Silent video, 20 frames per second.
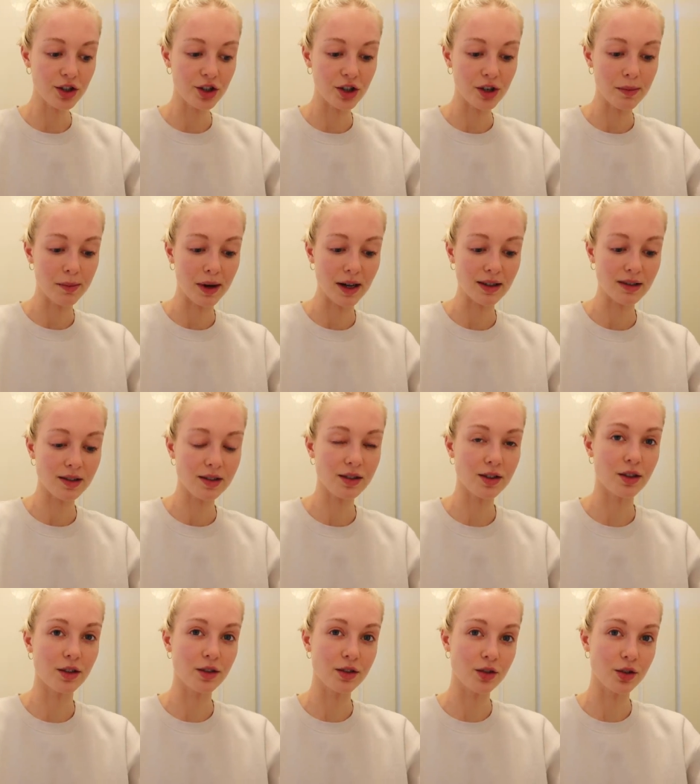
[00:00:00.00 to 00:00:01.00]
sheet masks
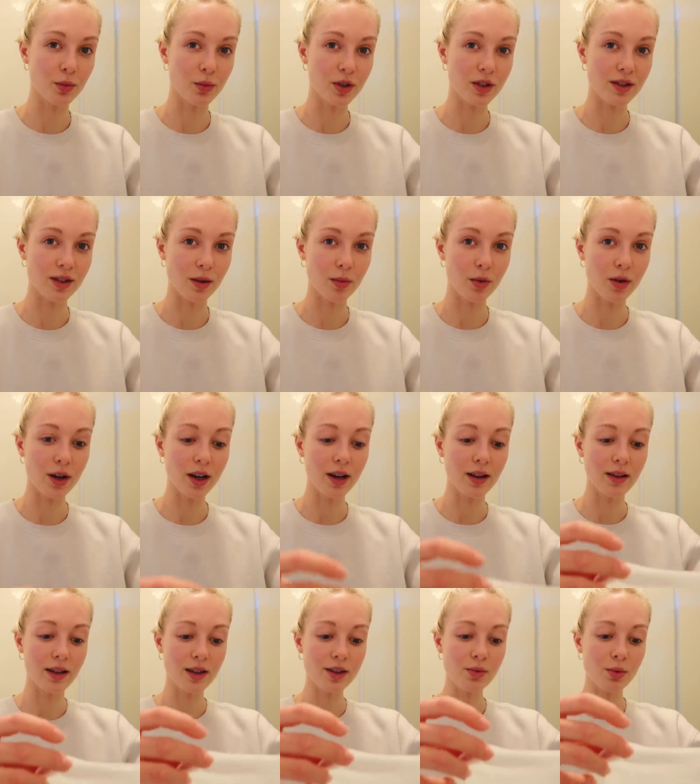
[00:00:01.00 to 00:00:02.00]
are super slippery
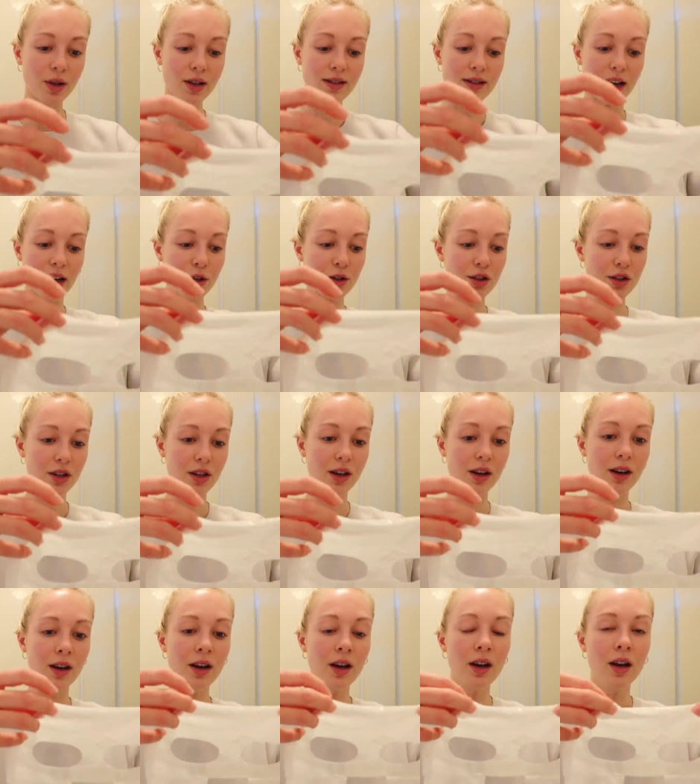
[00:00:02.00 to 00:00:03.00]
and this one is
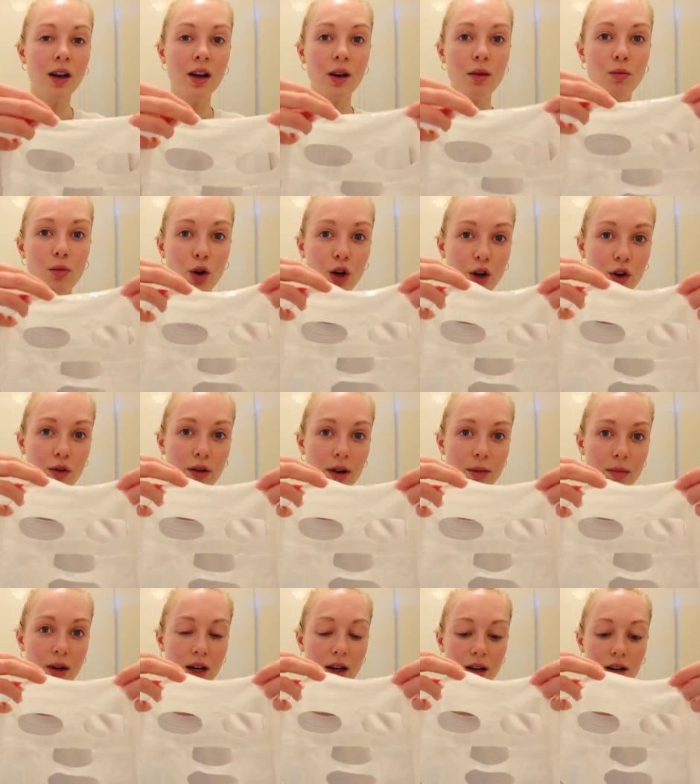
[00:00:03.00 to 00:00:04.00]
actually more
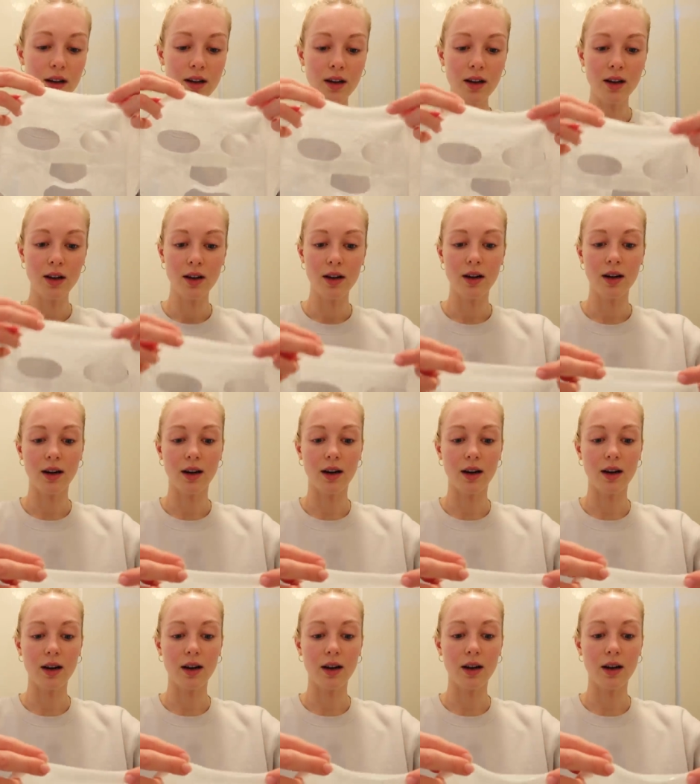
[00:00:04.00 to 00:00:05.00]
creamy.
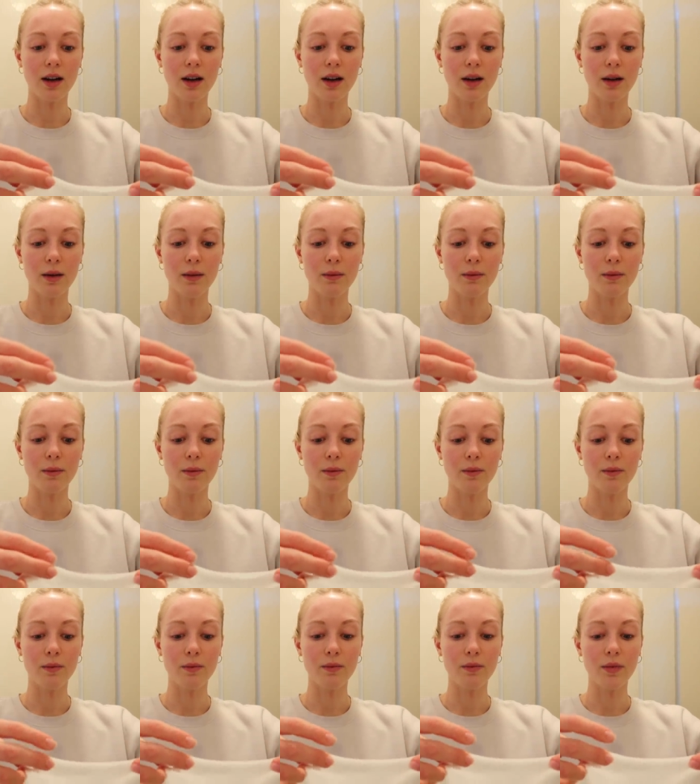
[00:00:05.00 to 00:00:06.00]
Um,
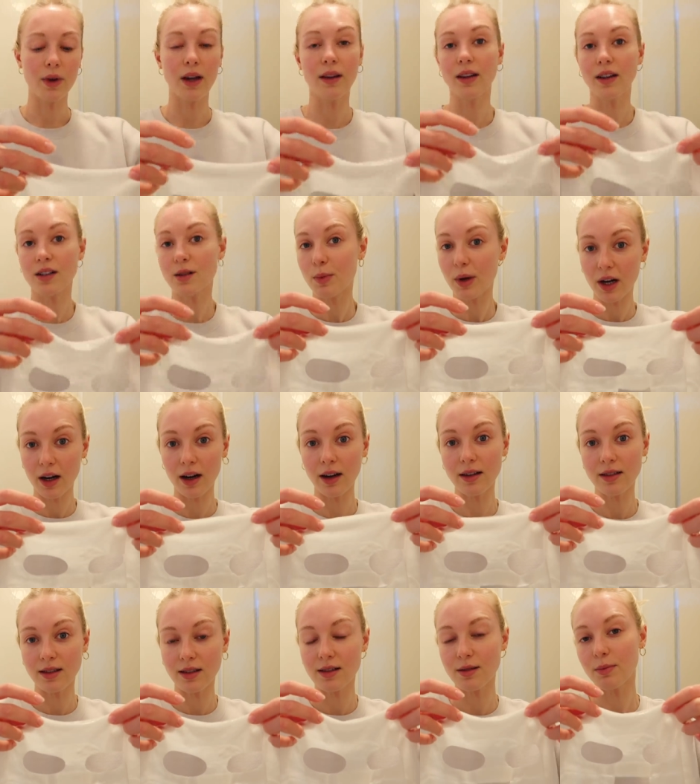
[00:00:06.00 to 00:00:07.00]
and that's
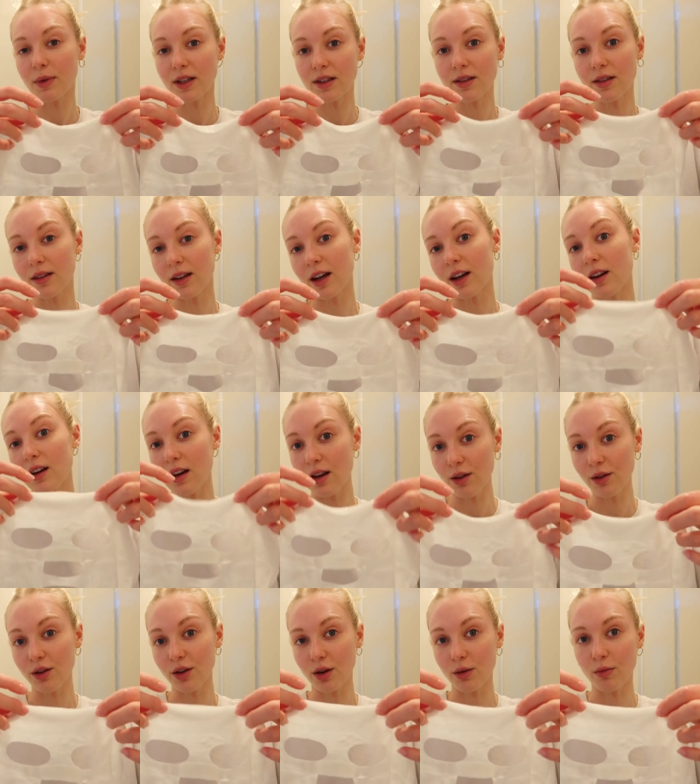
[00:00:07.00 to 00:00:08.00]
because it's meant to like
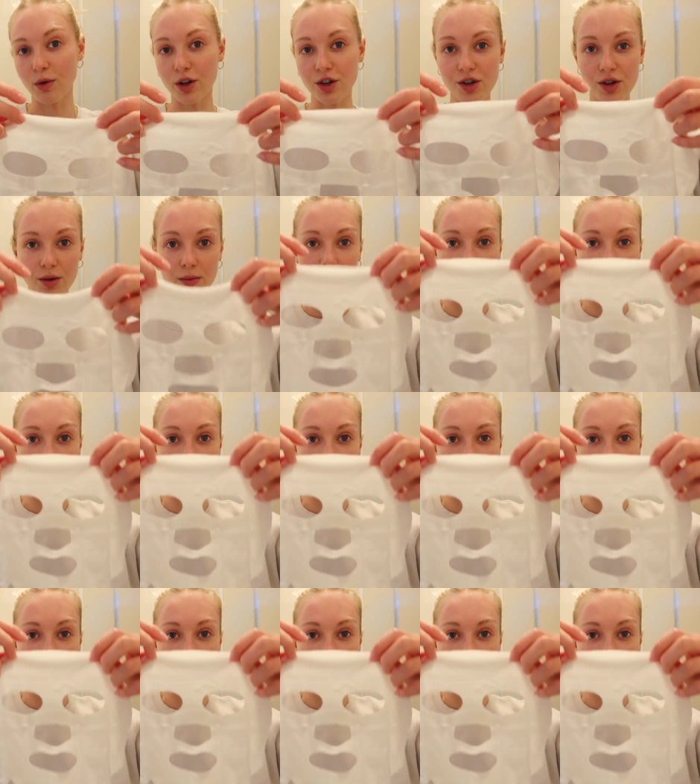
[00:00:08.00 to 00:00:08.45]
heal your moisture